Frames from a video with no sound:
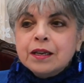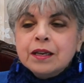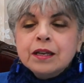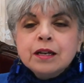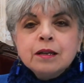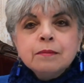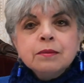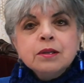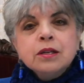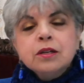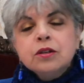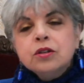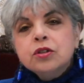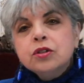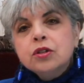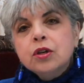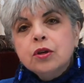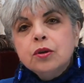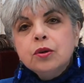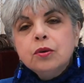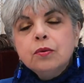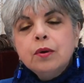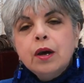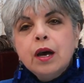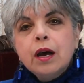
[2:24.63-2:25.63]
and I'm going to
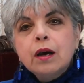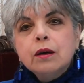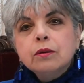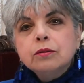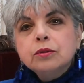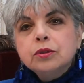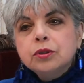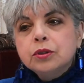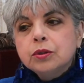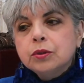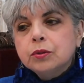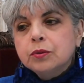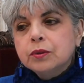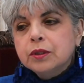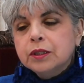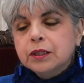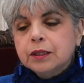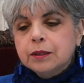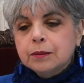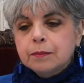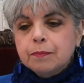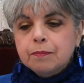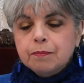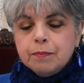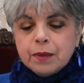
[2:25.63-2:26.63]
show you how to
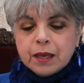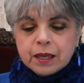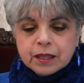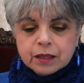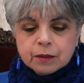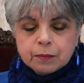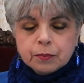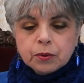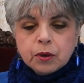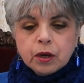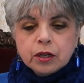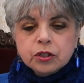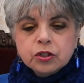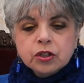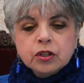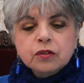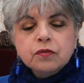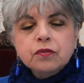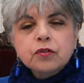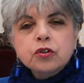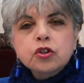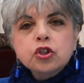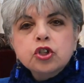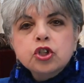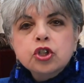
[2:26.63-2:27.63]
make the
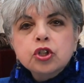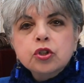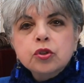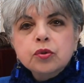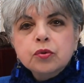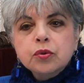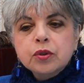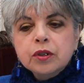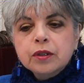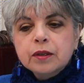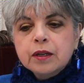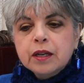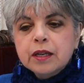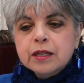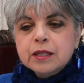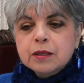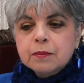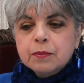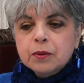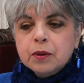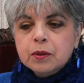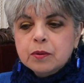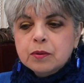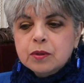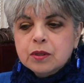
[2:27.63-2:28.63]
project for children
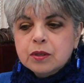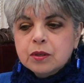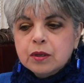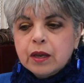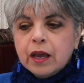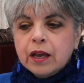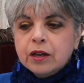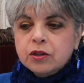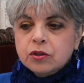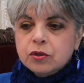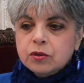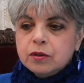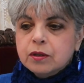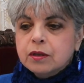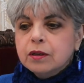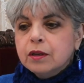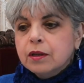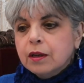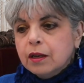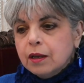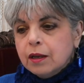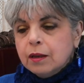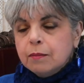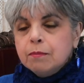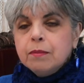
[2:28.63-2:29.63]
as opposed to actually
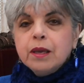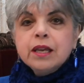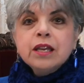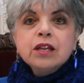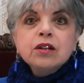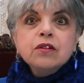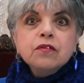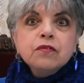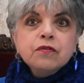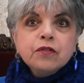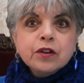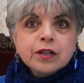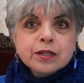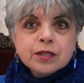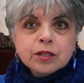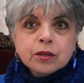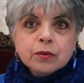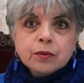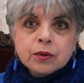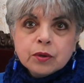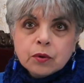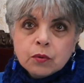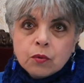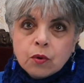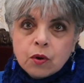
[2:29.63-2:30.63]
making a
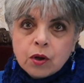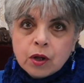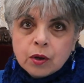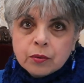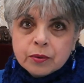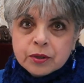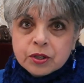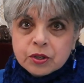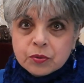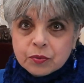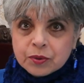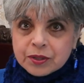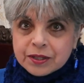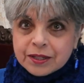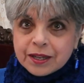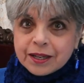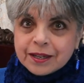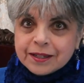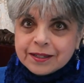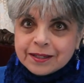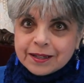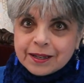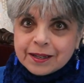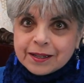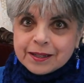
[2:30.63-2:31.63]
fresco on a wall, which would
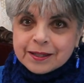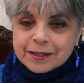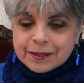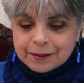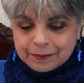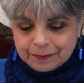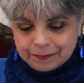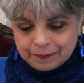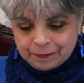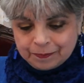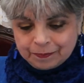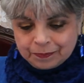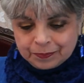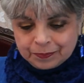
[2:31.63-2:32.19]
take days.